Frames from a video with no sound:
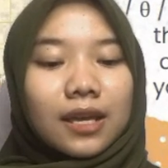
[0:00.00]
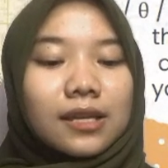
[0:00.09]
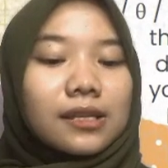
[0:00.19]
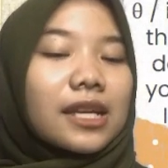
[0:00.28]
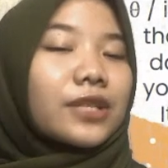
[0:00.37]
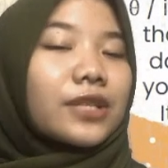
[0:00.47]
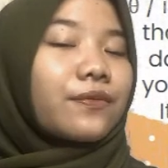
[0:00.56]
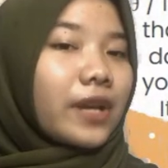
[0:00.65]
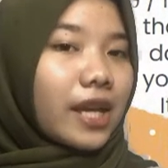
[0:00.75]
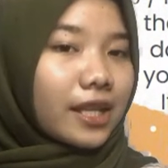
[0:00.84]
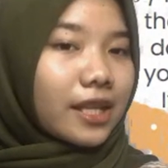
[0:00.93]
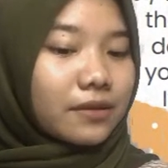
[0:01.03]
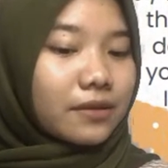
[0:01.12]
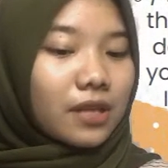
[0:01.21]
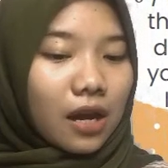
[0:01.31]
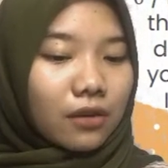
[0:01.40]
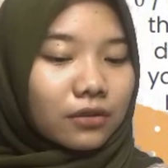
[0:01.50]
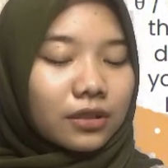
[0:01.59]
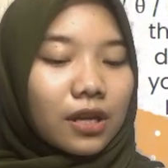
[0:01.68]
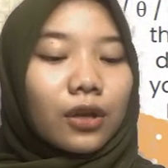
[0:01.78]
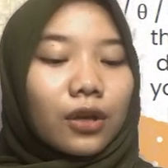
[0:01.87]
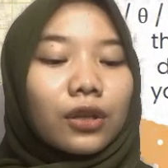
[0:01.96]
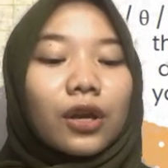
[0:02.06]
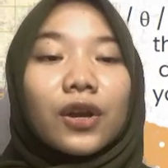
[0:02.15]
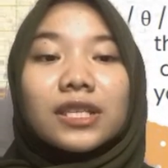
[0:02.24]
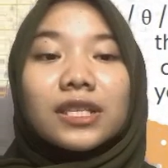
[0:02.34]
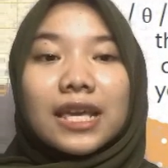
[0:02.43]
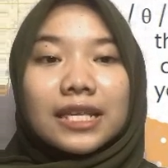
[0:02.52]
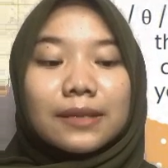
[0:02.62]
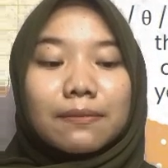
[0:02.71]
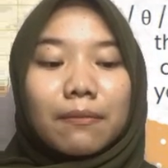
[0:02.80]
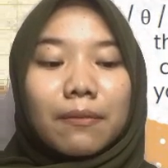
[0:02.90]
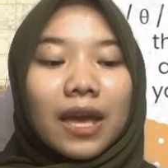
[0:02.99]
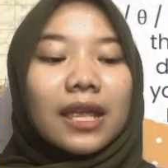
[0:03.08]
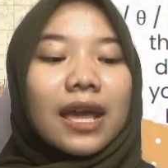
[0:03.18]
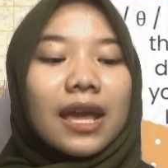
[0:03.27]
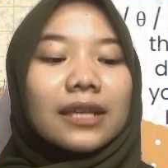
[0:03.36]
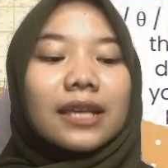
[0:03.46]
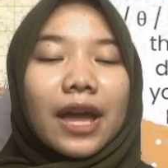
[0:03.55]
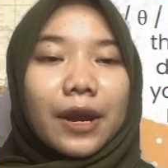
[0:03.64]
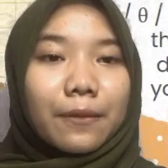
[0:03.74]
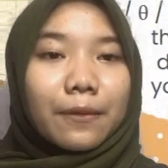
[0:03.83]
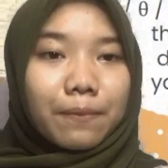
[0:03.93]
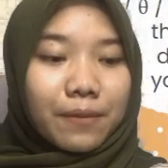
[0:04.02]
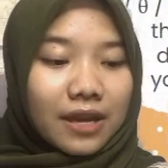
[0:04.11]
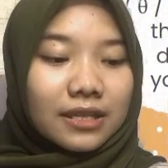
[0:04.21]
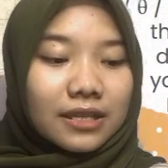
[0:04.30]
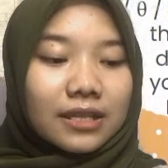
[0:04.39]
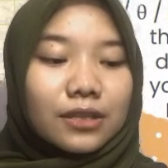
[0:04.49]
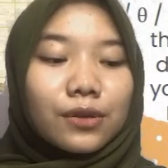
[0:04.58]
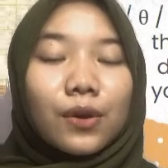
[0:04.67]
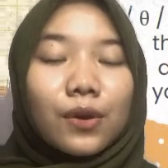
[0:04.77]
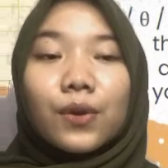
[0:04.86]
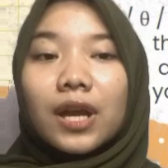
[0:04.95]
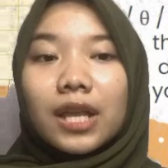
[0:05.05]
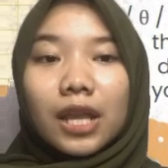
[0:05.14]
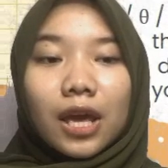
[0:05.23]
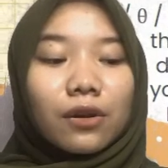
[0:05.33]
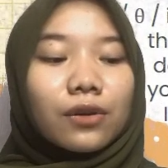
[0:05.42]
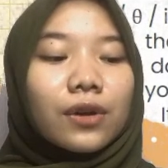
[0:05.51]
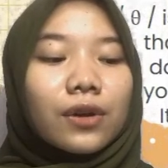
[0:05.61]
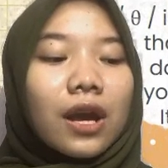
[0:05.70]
Th is fricative sounds. Noise is made as air passes through a narrow